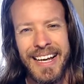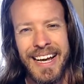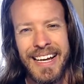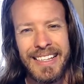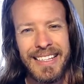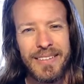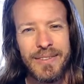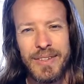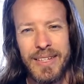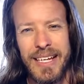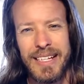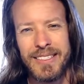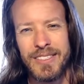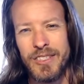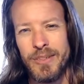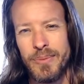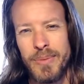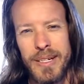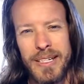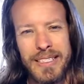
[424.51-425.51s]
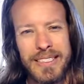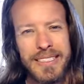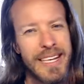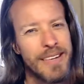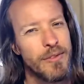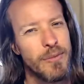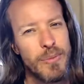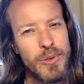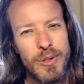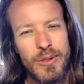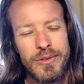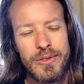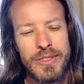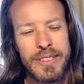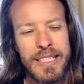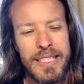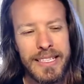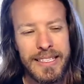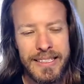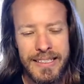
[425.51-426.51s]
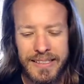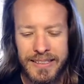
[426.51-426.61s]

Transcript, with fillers: I love you guys so much. Have a beautiful day.